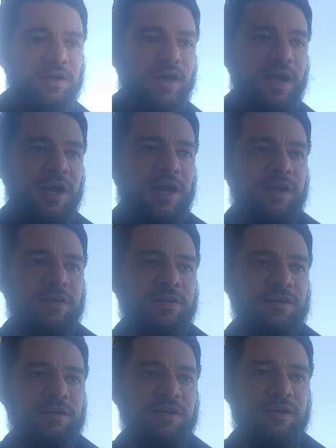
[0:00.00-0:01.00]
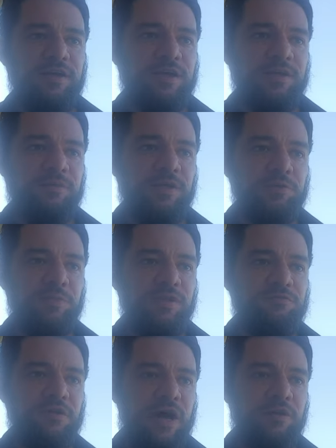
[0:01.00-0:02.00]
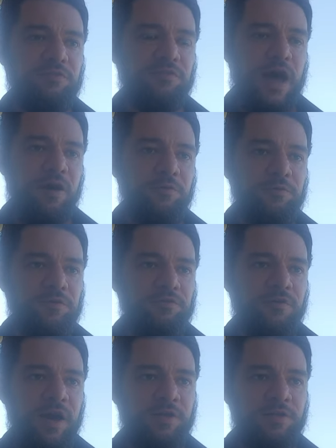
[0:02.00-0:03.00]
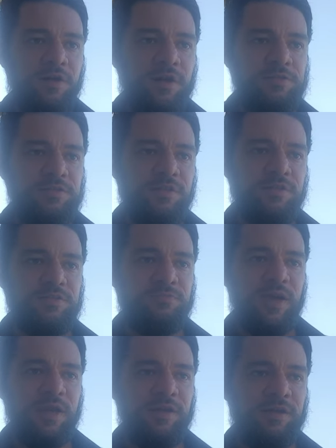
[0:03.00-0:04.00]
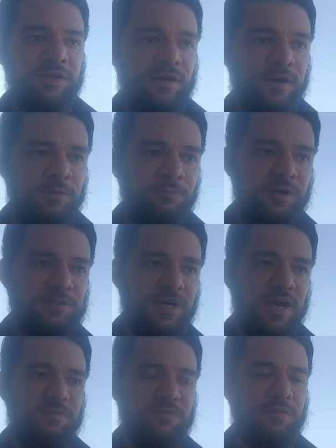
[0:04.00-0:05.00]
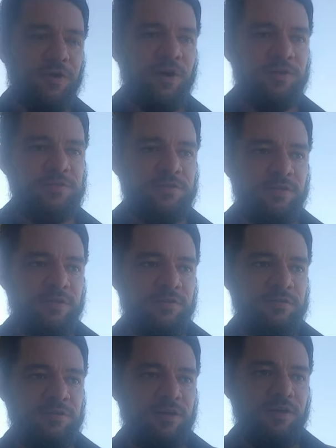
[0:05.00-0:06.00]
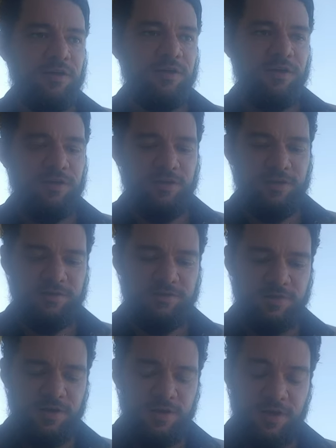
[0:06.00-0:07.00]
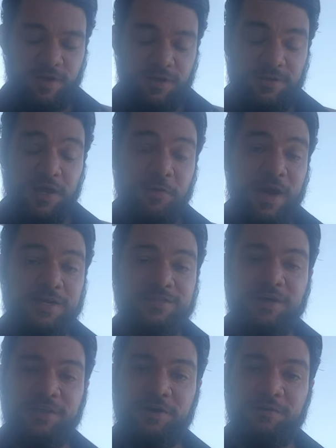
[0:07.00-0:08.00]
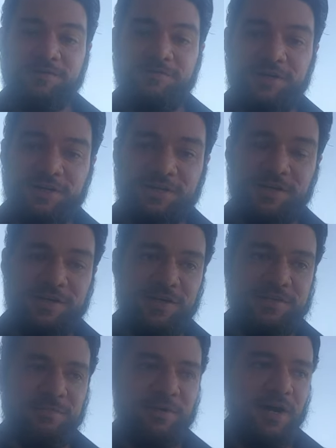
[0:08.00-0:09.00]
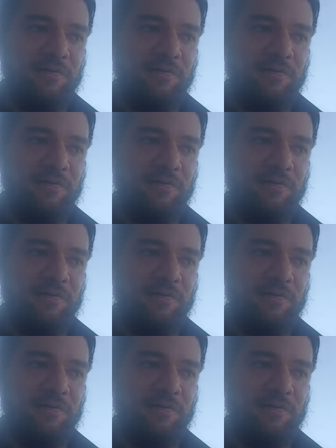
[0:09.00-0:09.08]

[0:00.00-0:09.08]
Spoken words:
and it can either be the final vowel or the final consonant, depending on what type of consonant it is. So anyway, I just thought that was very curious. I mean,